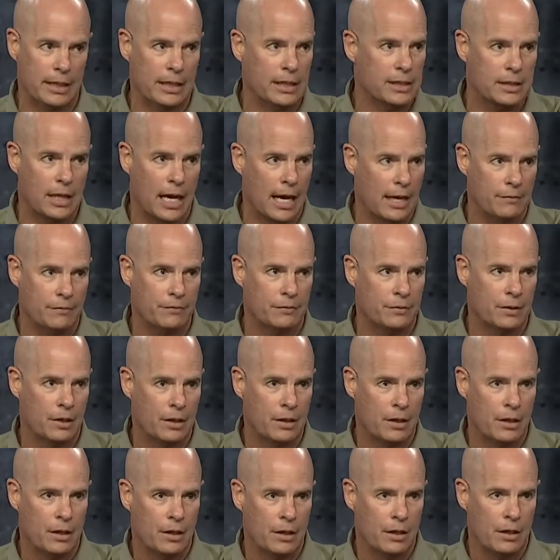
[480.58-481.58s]
his life.
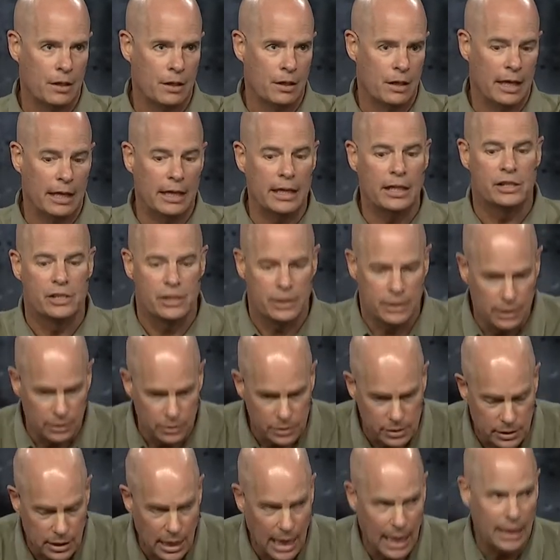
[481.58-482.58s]
And he's still
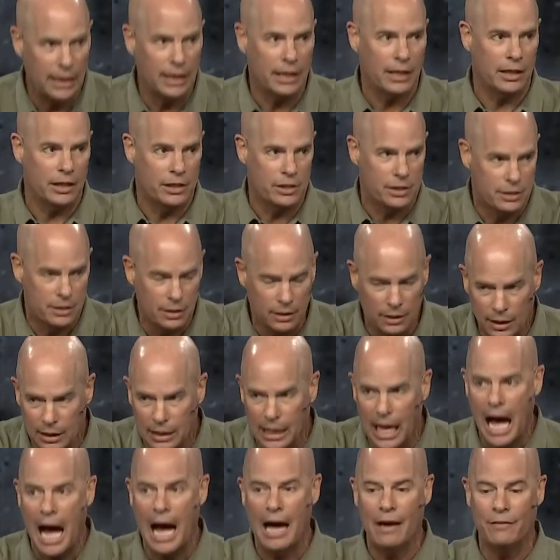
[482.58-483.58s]
standing, he's still
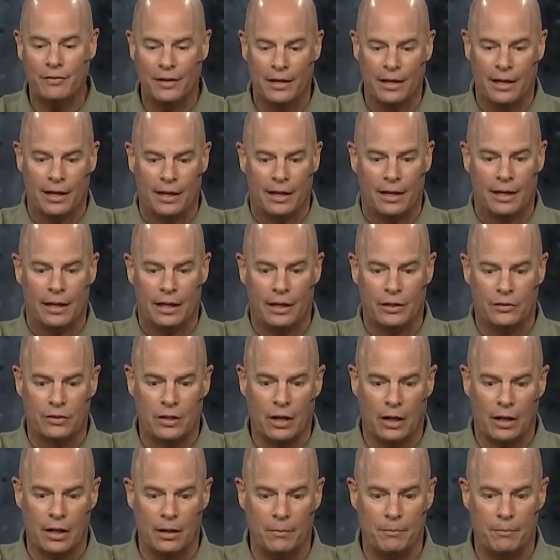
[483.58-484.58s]
alive. He's
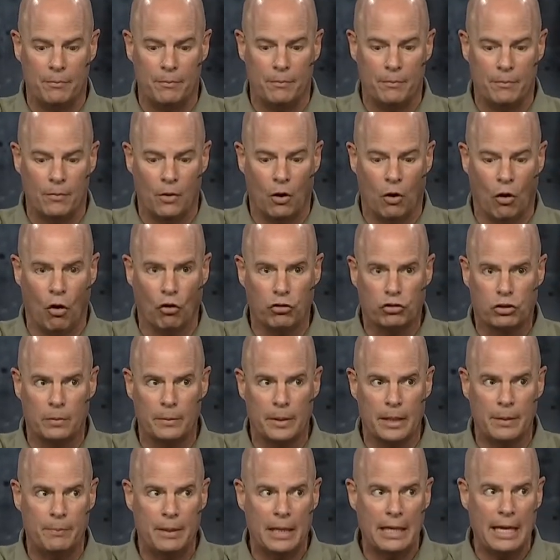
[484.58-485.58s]
going to
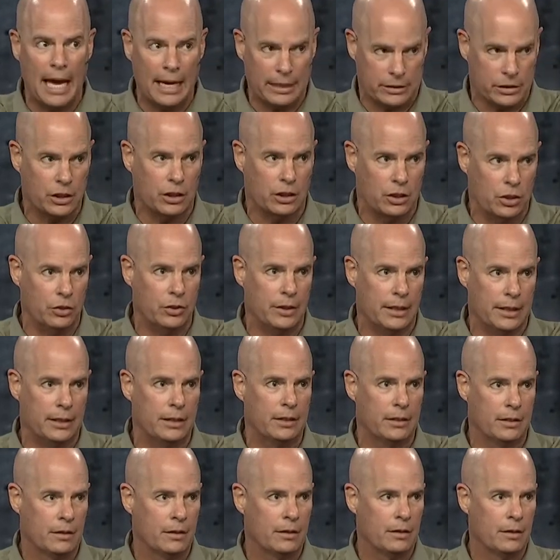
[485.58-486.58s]
ultimately be executed
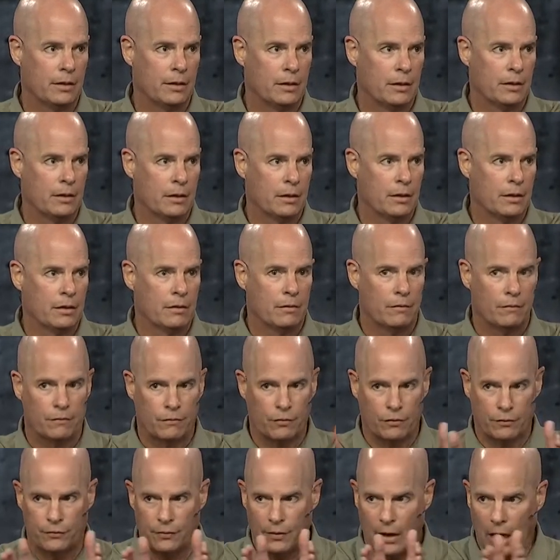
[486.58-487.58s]
for
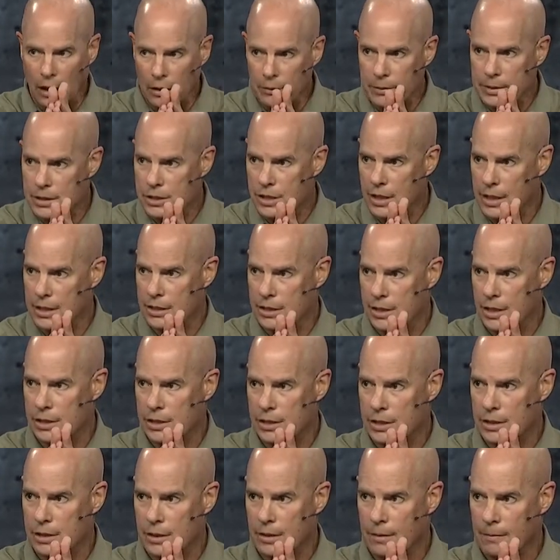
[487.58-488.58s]
following
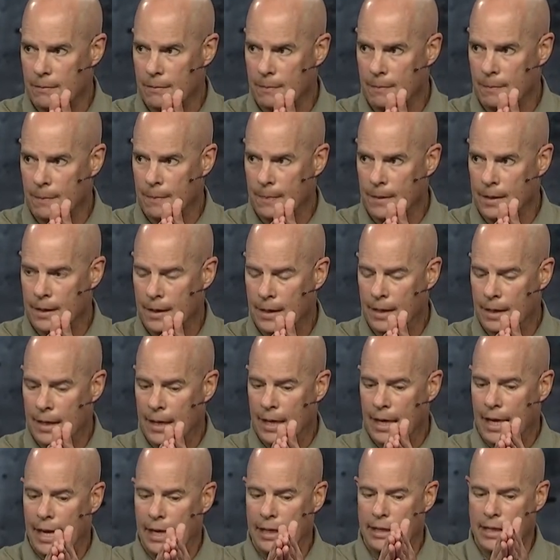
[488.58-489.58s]
Jesus.
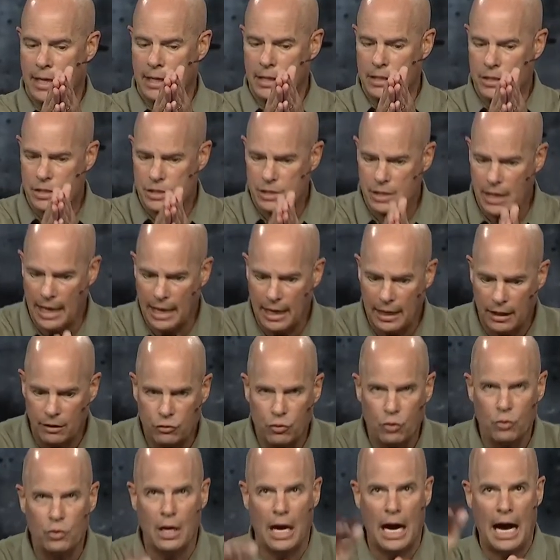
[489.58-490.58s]
And he is saying
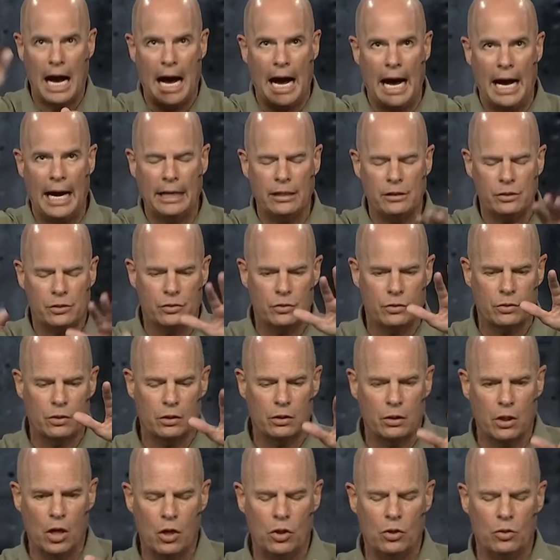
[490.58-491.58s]
to the highs, to the
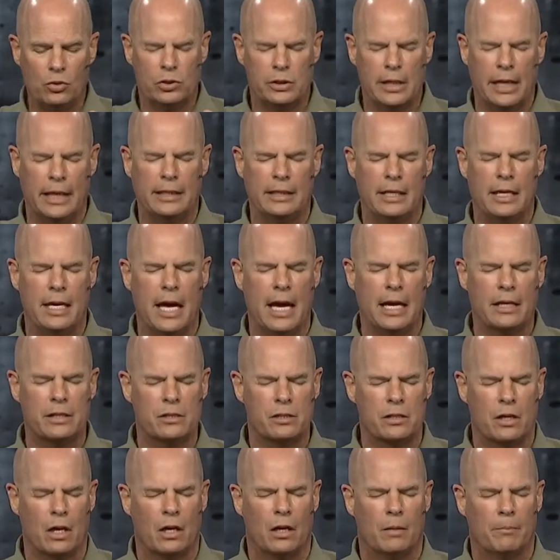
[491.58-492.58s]
lows, and yes,
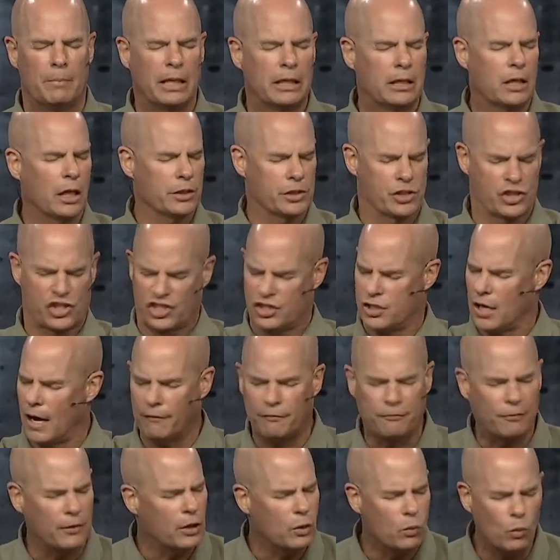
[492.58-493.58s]
because
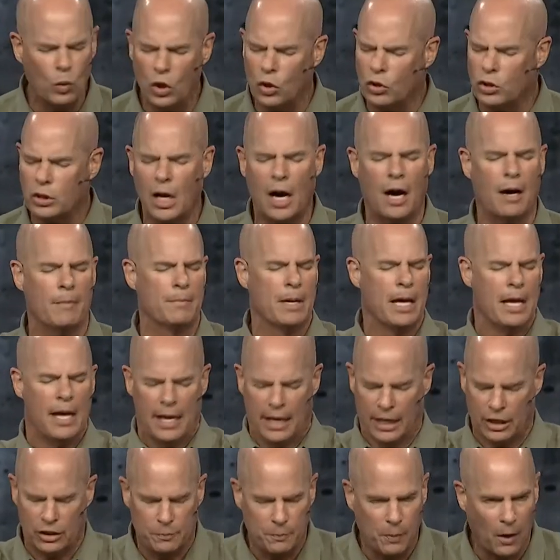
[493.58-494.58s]
suffering will come.
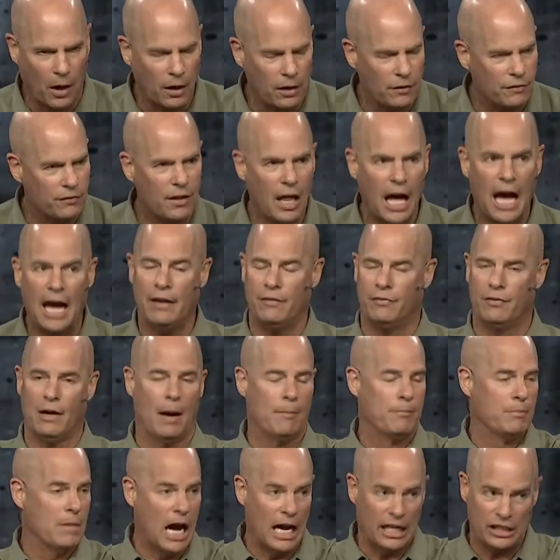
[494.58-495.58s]
It's part of life.
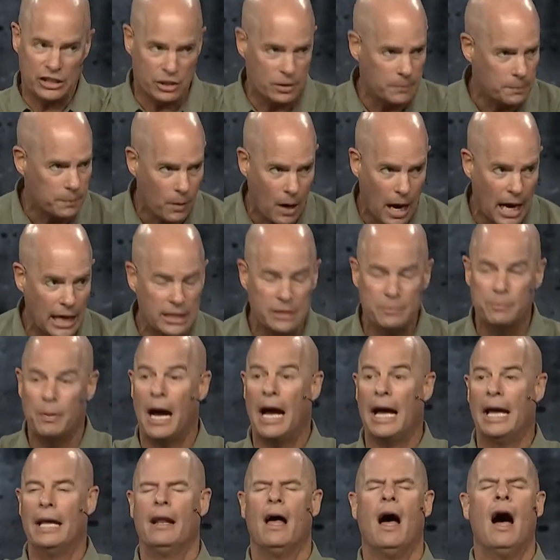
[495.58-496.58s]
I'm not surprised
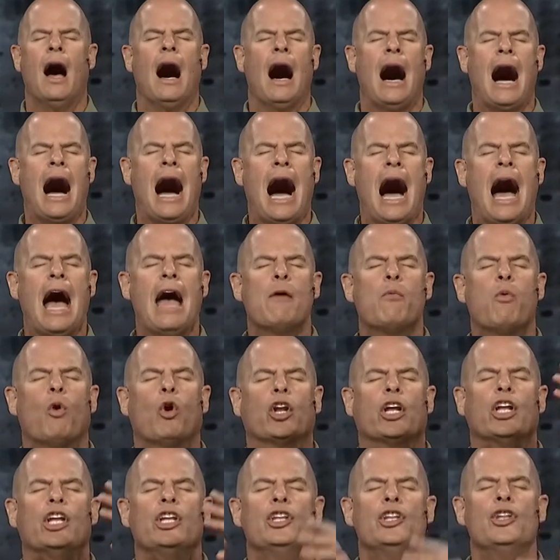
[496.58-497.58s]
by it. I want
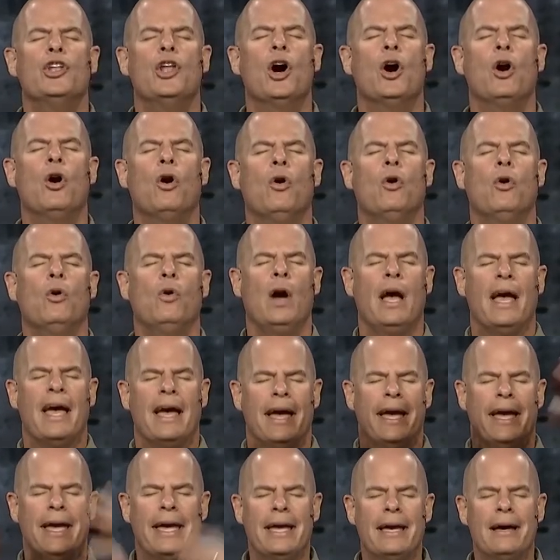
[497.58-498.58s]
to know
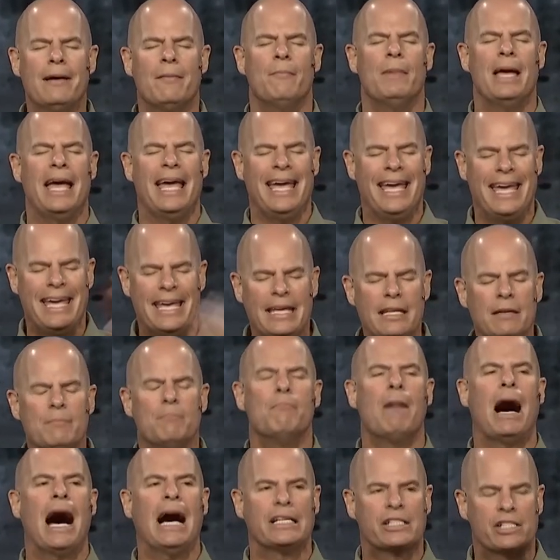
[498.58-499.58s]
him in
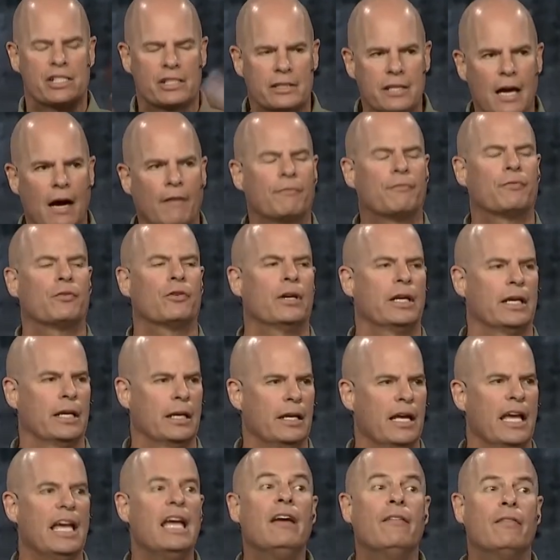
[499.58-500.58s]
my suffering,
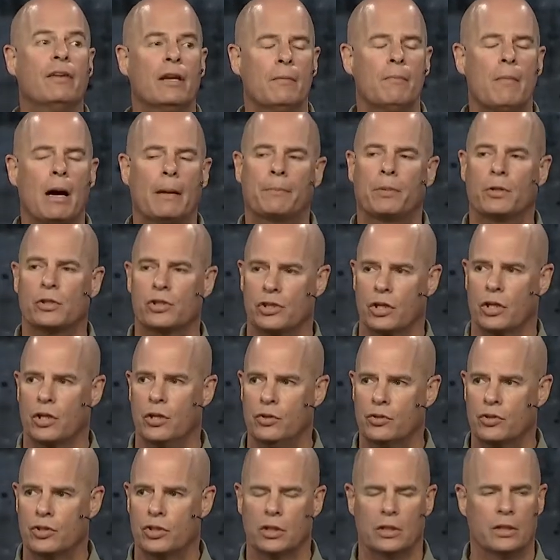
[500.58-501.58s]
even in my
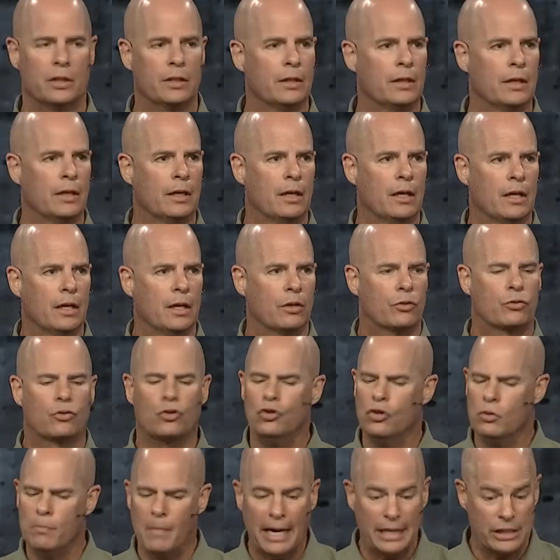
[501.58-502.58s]
persecution
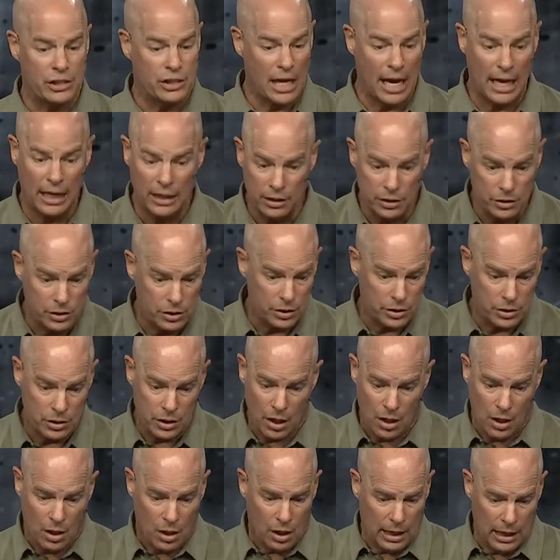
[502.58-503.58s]
through my challenges,
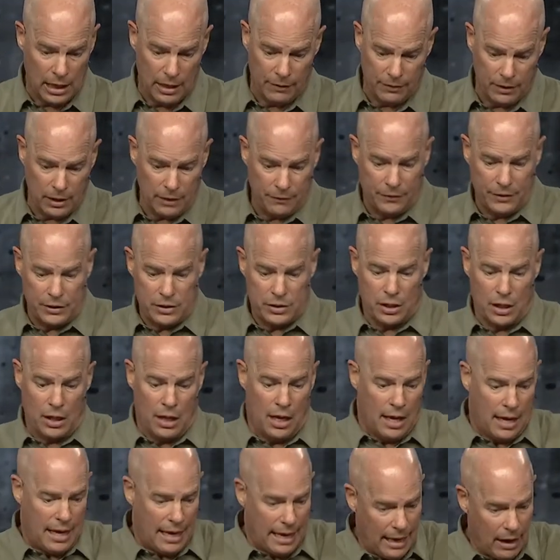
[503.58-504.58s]
even if it's a
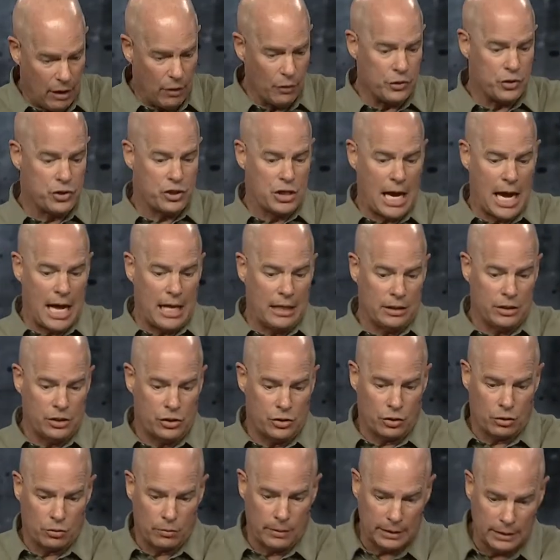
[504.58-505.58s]
health challenge
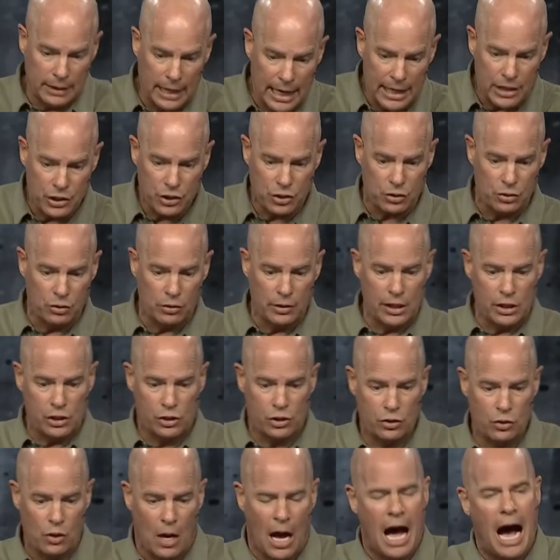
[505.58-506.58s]
or a relational
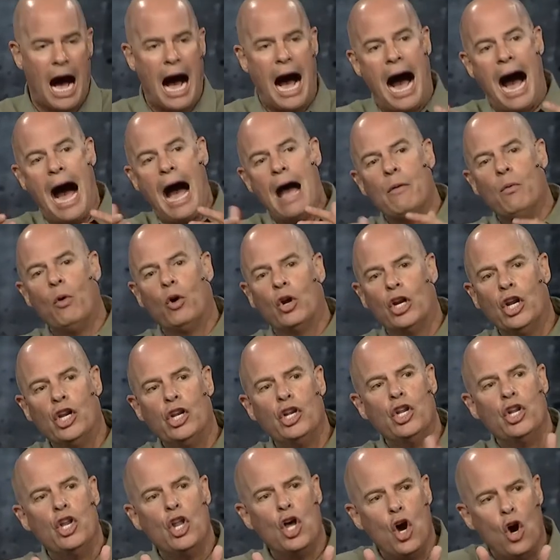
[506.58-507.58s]
issue, I want to
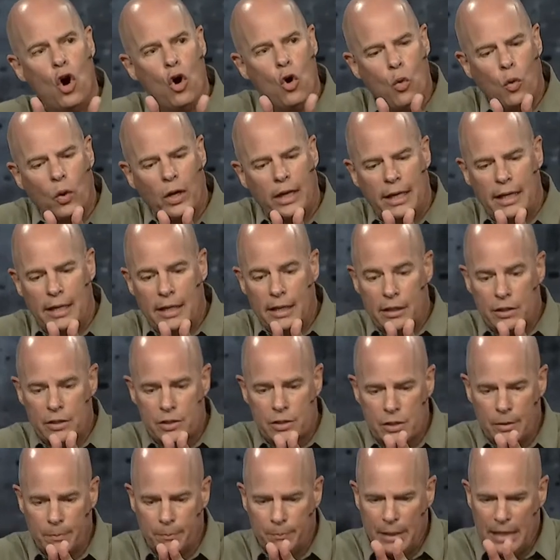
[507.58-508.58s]
know what it is
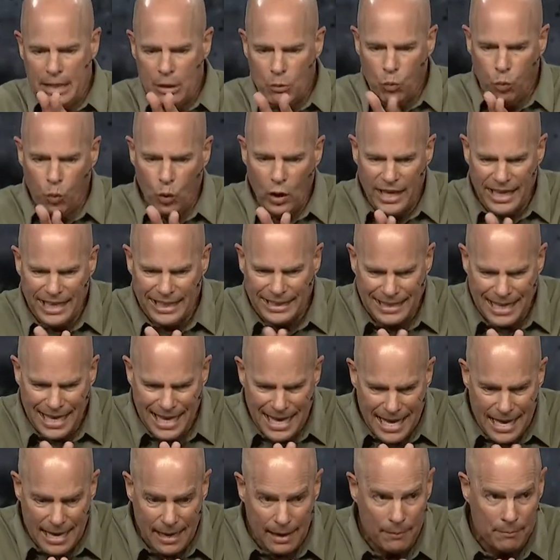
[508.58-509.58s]
to be with
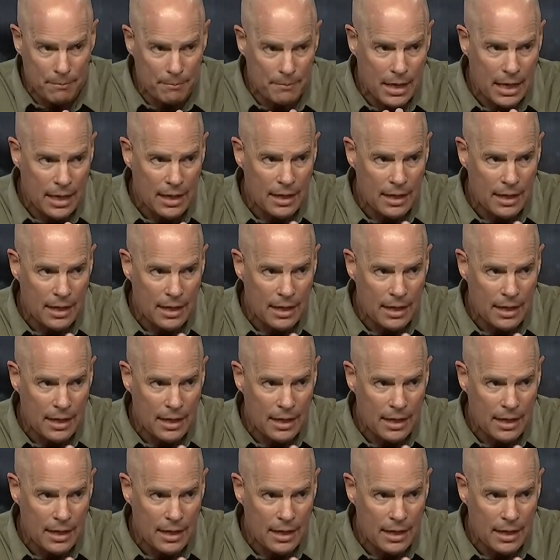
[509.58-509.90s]
Him